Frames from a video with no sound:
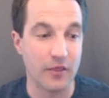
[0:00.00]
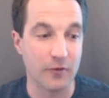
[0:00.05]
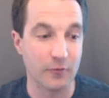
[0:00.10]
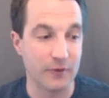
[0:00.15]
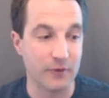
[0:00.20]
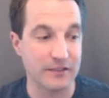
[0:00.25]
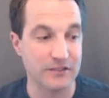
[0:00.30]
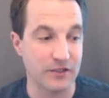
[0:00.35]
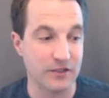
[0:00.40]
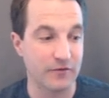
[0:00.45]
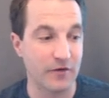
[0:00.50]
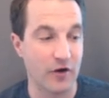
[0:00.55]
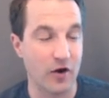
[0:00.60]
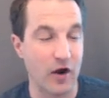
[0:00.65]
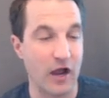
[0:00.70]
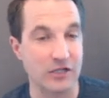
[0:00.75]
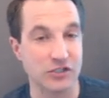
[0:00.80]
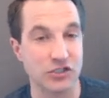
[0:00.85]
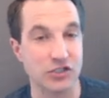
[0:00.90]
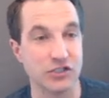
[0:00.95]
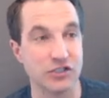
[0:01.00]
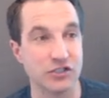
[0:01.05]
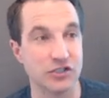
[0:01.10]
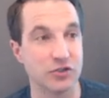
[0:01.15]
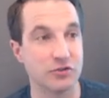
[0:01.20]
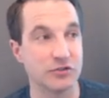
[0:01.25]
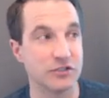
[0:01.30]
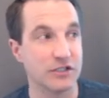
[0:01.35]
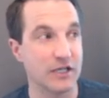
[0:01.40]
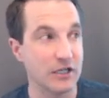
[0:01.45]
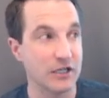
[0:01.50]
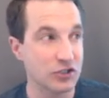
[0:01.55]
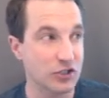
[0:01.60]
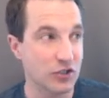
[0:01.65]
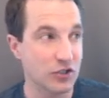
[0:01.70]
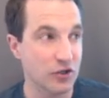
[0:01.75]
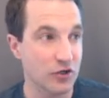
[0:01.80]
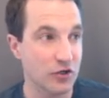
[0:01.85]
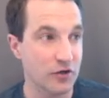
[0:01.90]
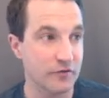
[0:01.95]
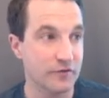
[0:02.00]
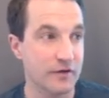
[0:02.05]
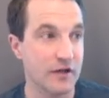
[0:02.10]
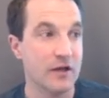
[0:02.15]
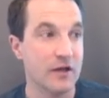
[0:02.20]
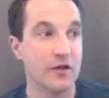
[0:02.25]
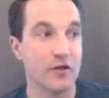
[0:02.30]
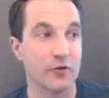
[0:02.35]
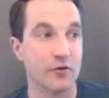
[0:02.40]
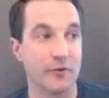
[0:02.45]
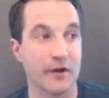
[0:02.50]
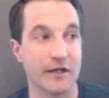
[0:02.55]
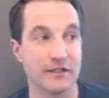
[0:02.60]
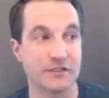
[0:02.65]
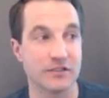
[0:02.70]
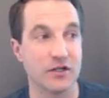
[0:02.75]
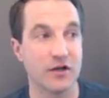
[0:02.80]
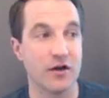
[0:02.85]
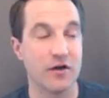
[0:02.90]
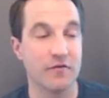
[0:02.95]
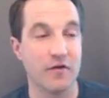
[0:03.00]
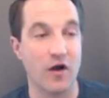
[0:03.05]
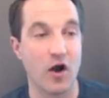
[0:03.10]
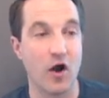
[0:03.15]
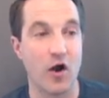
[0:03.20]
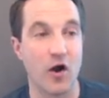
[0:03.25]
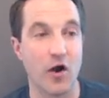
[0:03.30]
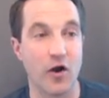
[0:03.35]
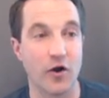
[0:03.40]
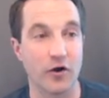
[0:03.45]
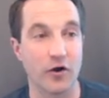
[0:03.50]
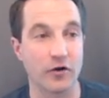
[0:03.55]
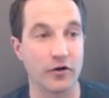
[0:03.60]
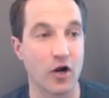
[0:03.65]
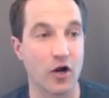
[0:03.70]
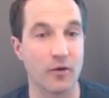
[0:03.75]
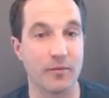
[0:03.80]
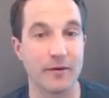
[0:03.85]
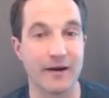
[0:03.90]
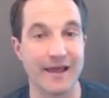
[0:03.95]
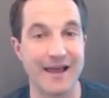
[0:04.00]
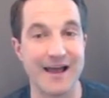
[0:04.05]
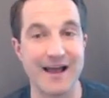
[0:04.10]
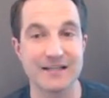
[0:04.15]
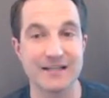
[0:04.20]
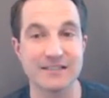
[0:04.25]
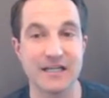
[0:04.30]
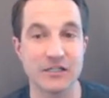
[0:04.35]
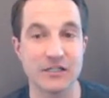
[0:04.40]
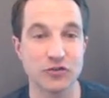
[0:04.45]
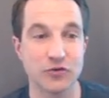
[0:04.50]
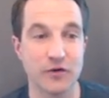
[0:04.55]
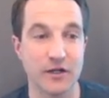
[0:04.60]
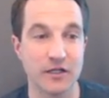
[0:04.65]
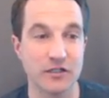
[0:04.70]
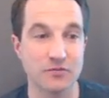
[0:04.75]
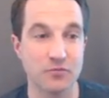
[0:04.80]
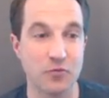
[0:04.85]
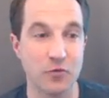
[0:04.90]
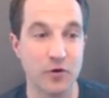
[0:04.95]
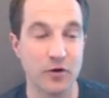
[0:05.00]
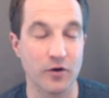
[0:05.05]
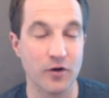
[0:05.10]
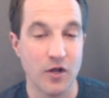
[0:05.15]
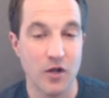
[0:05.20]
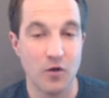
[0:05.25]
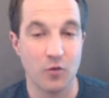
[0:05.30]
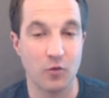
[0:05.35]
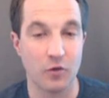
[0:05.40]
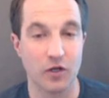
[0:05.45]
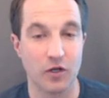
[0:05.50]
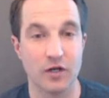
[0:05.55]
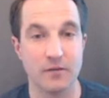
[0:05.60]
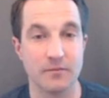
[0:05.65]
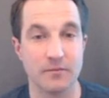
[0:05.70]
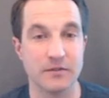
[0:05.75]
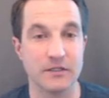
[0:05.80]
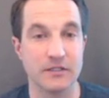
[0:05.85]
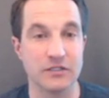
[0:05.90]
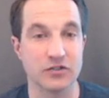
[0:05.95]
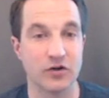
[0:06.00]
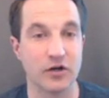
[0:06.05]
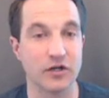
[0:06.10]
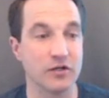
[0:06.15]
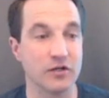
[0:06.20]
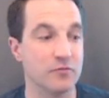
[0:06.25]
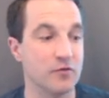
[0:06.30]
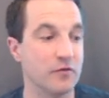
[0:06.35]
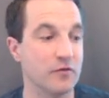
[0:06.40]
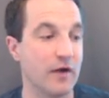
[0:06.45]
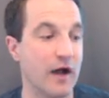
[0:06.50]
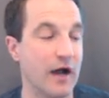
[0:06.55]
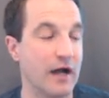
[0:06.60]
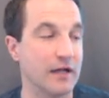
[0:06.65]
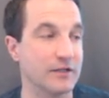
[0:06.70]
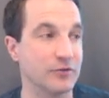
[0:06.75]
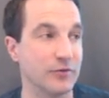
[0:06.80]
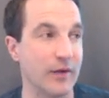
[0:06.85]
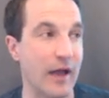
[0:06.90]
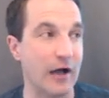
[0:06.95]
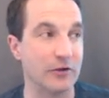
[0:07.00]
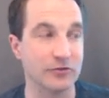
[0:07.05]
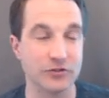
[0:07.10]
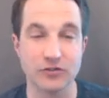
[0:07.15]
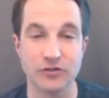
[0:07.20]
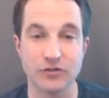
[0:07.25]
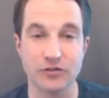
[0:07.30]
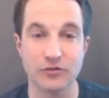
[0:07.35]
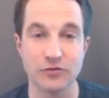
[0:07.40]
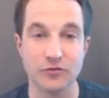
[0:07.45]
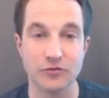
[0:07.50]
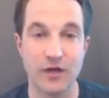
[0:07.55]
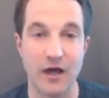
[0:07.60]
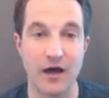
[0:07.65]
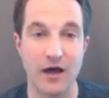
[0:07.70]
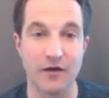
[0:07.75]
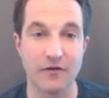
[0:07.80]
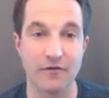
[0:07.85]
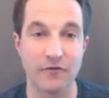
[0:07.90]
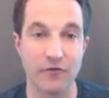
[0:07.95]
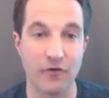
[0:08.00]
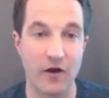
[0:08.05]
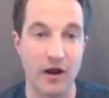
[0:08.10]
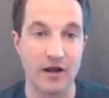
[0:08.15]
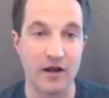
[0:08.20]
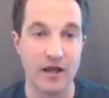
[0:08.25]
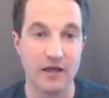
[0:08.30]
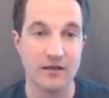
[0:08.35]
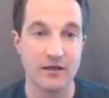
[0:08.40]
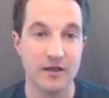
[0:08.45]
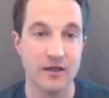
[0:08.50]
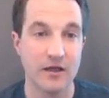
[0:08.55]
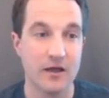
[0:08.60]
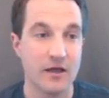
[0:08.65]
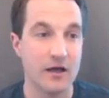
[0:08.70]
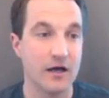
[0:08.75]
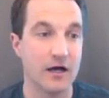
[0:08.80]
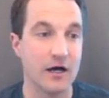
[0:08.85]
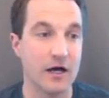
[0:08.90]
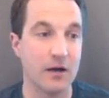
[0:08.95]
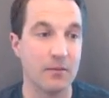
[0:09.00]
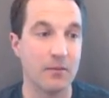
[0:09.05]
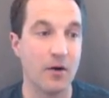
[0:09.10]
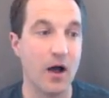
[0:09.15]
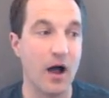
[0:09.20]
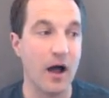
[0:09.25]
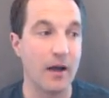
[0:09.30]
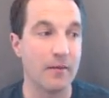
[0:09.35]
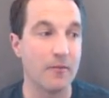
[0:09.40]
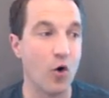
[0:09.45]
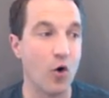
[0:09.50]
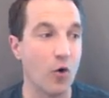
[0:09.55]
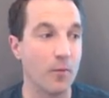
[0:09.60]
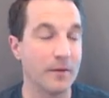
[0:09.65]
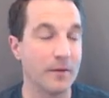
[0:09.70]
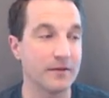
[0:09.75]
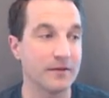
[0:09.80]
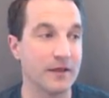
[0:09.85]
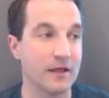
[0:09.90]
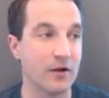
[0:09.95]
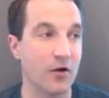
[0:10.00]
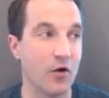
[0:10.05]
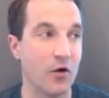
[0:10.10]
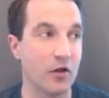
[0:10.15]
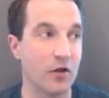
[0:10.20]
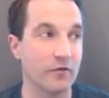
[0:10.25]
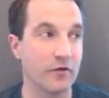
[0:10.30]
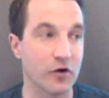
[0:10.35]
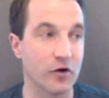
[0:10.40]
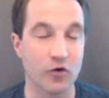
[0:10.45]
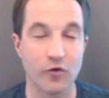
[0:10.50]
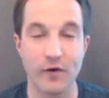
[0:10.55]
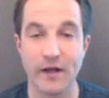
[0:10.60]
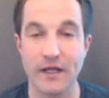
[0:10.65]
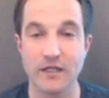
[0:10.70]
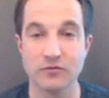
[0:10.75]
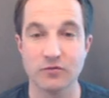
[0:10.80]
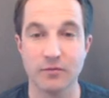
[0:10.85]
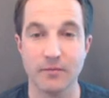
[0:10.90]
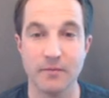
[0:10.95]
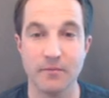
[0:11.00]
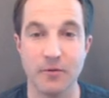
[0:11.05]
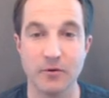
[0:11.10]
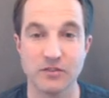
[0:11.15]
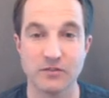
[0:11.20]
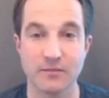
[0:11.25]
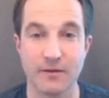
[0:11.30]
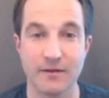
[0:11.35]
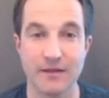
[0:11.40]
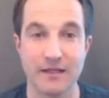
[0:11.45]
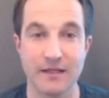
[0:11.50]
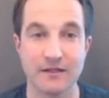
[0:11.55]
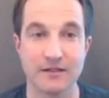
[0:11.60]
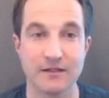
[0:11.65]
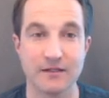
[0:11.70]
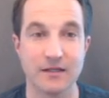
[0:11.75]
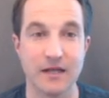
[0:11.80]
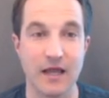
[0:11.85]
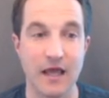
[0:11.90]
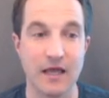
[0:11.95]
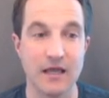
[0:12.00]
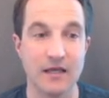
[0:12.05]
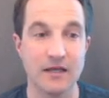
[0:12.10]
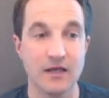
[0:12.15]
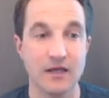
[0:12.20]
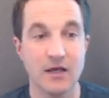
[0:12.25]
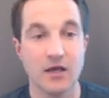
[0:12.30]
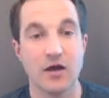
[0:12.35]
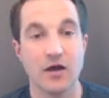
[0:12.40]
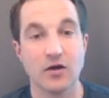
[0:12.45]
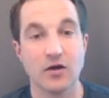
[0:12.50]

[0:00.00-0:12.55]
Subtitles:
the rest of our oxygen dissociation curve, the rest of our carbon dioxide transport. We're going to be starting to move on to altitude on Friday. I'm hoping that all of our grades will be posted by the end of today.